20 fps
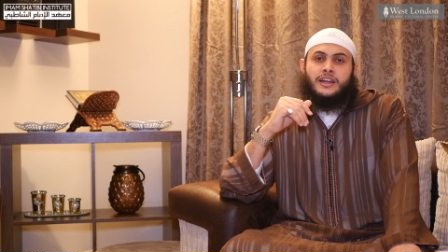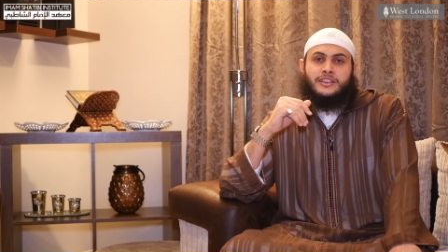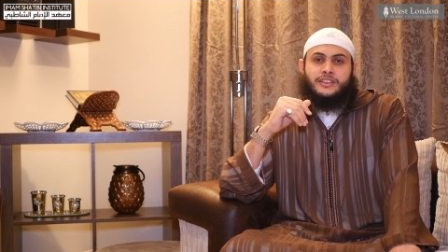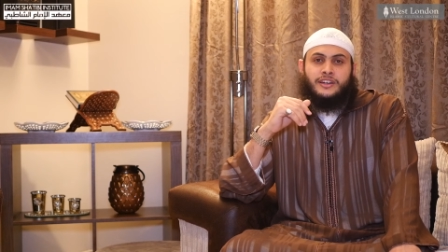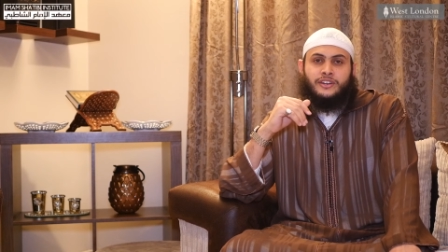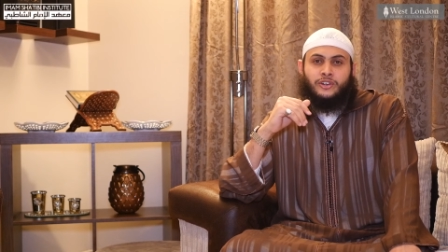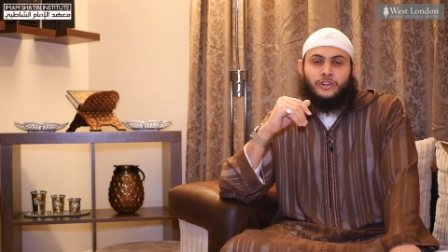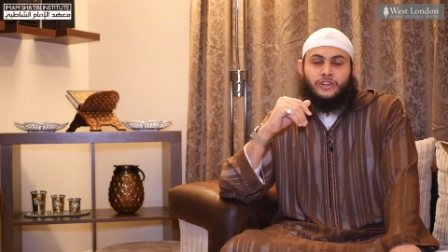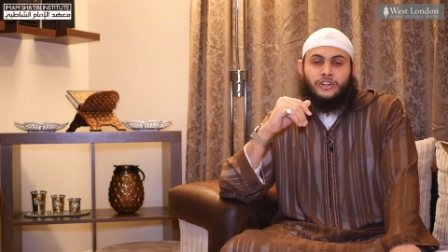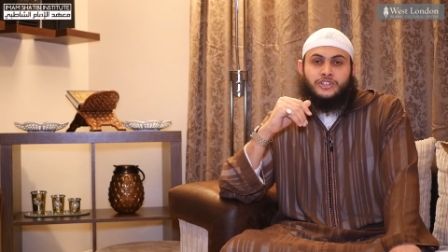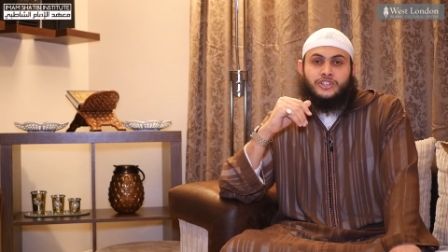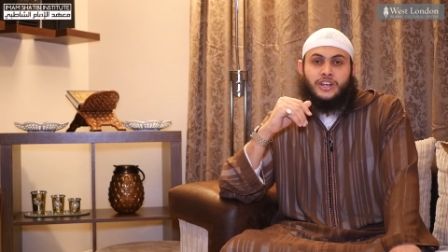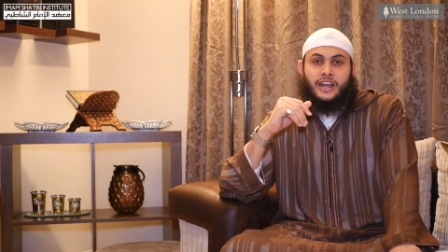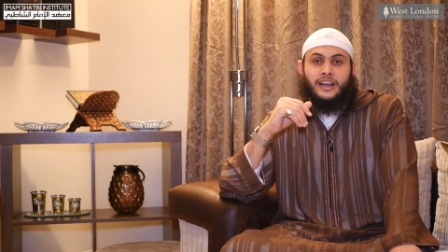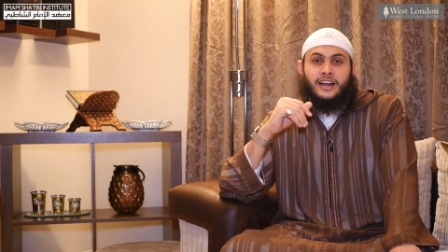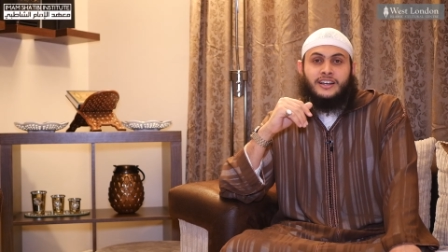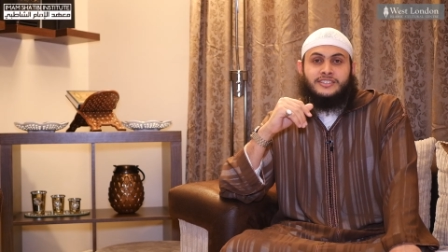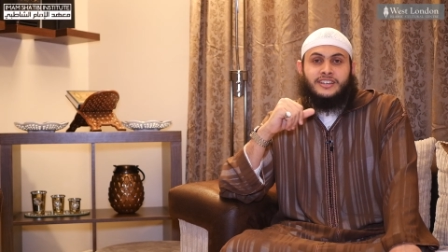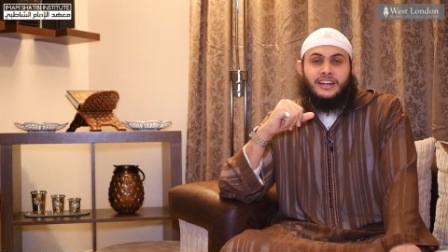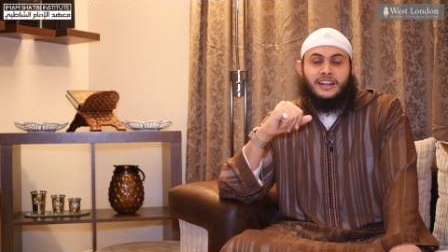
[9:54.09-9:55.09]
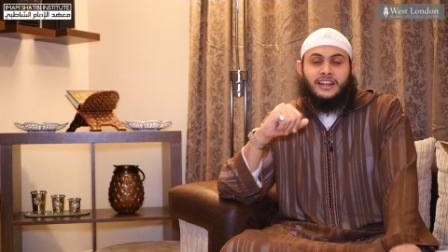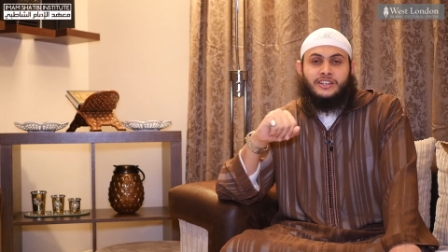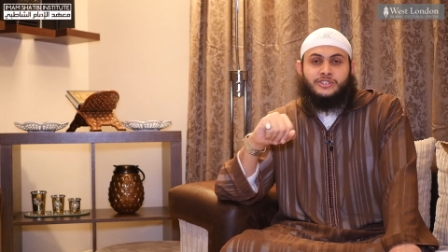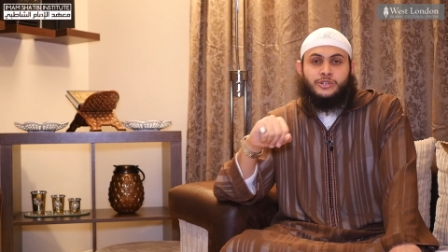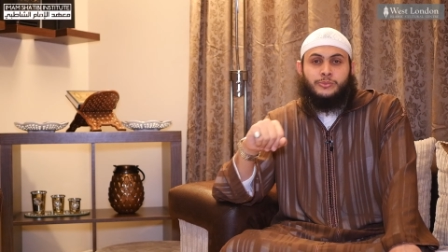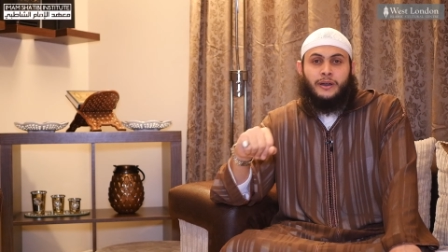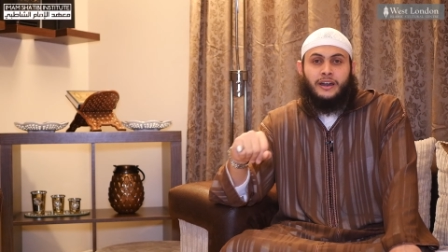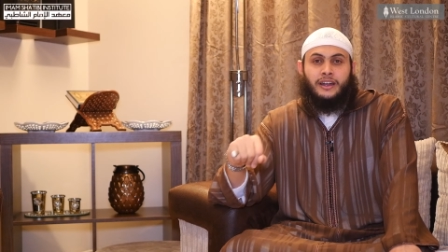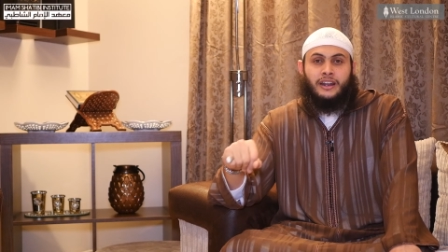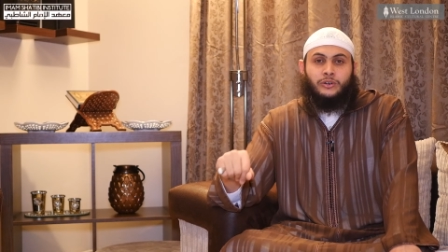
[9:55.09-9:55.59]
the knowledge I ask Allah
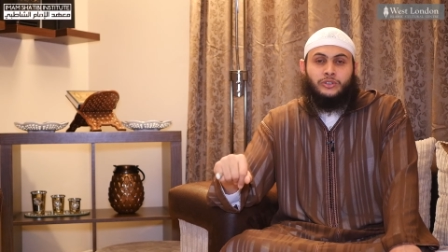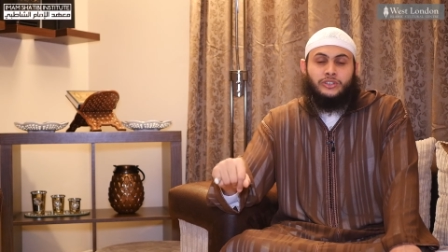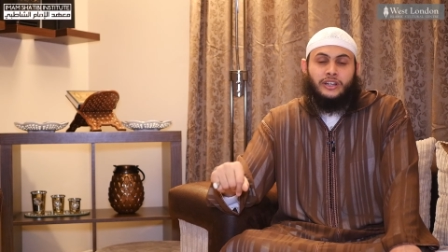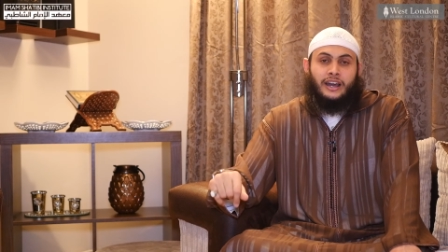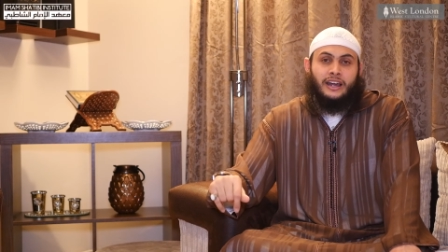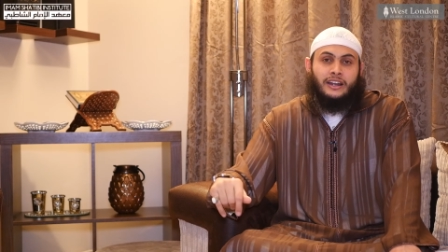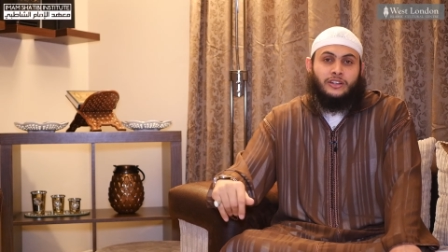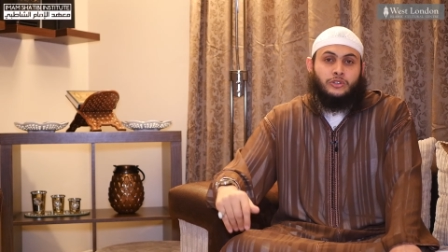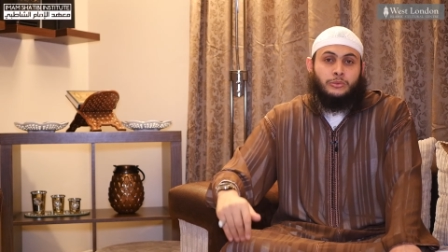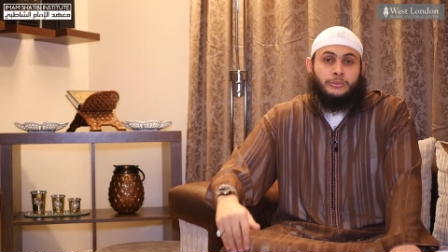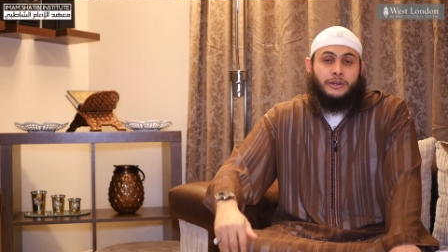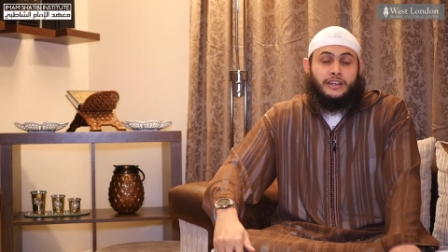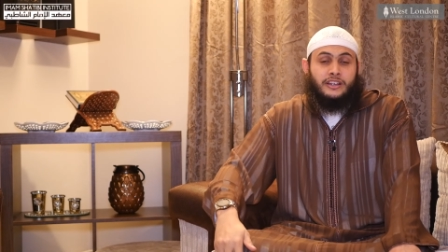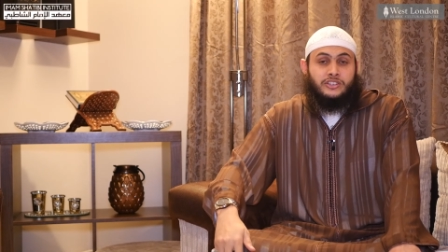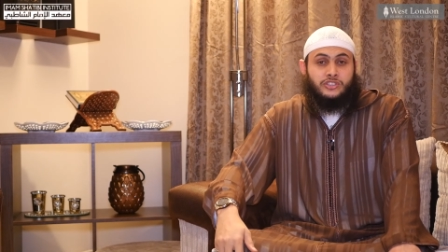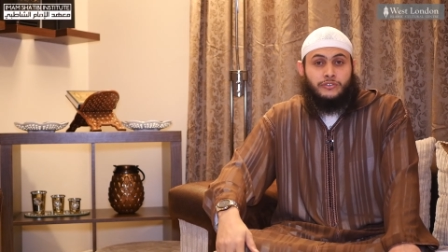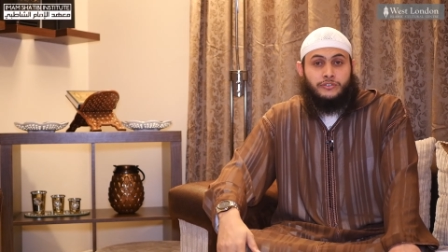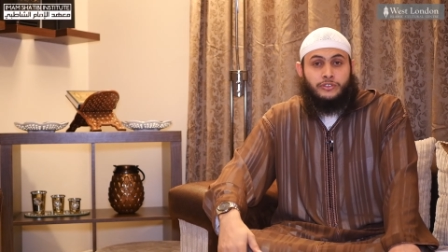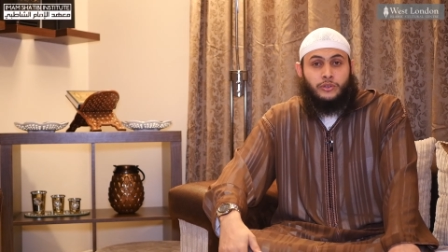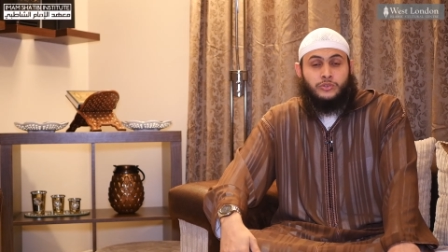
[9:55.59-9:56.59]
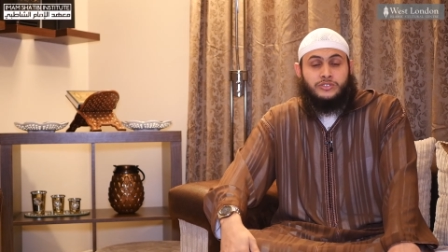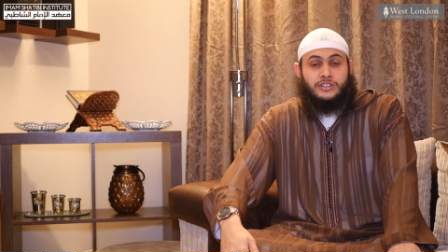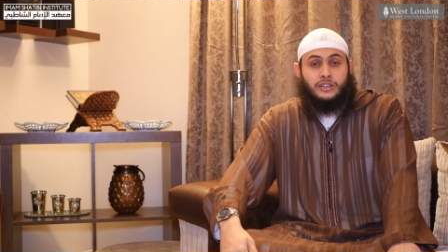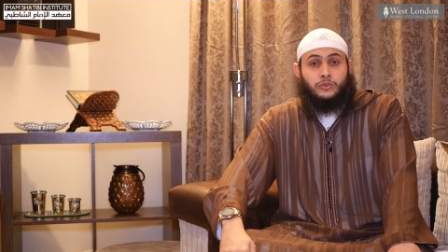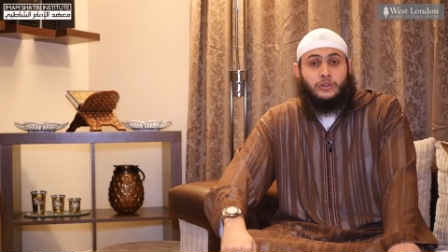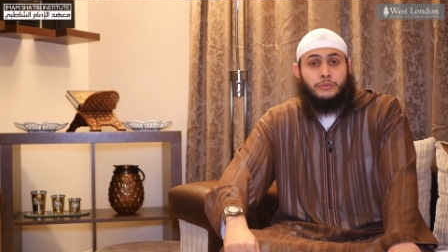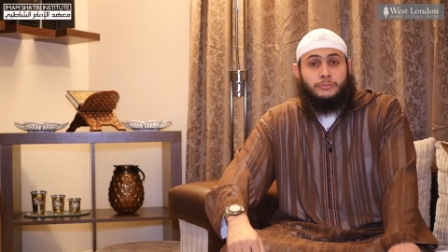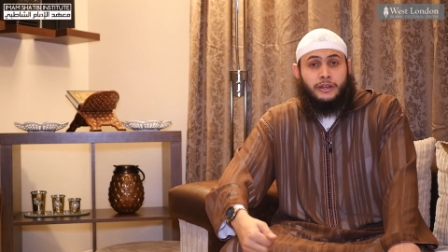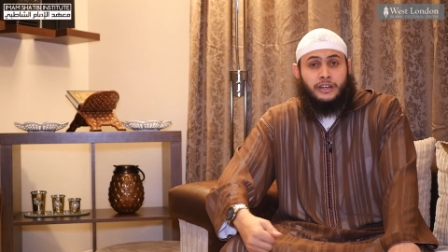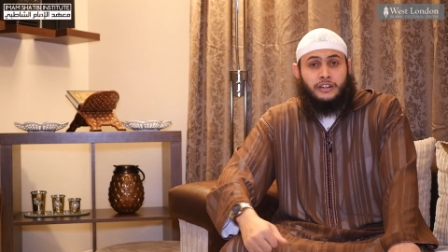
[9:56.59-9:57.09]
subhanahu wa ta'ala to make us of those
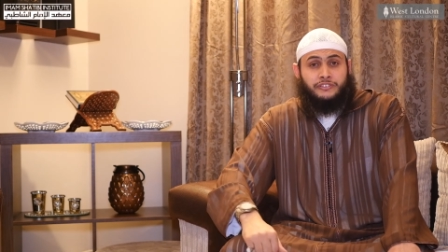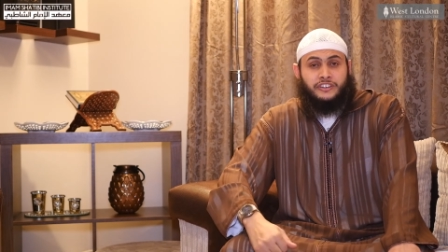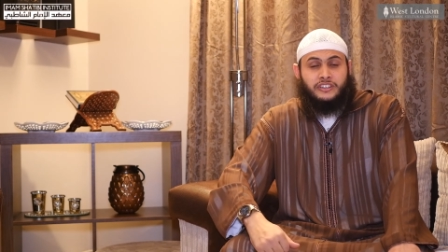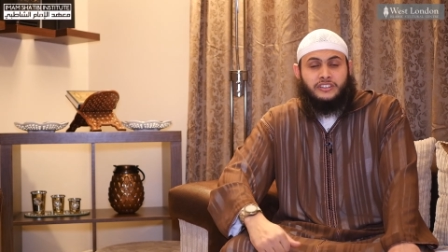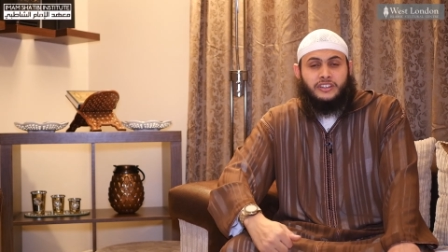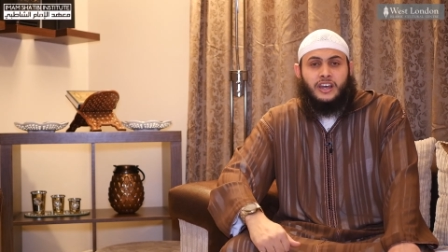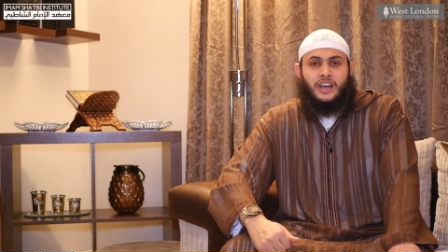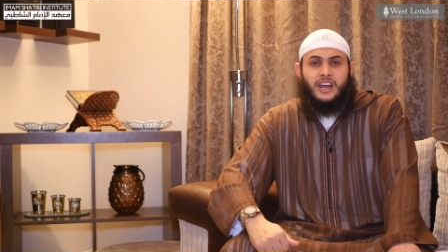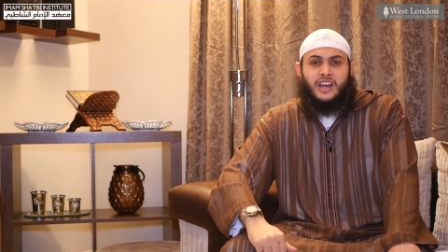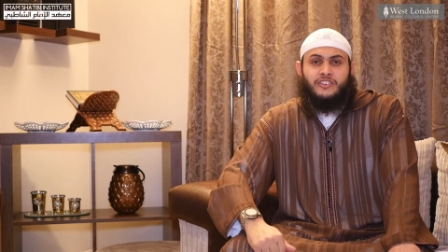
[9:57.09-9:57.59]
that will benefit